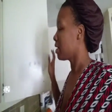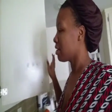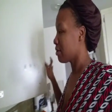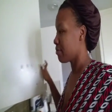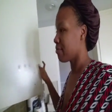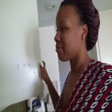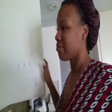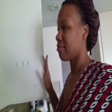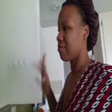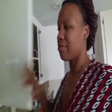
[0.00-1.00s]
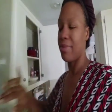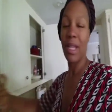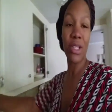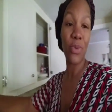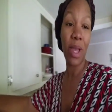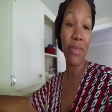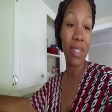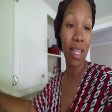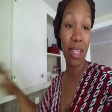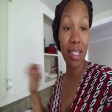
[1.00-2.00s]
me because we have
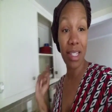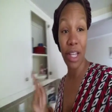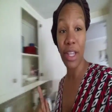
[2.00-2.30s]
to get this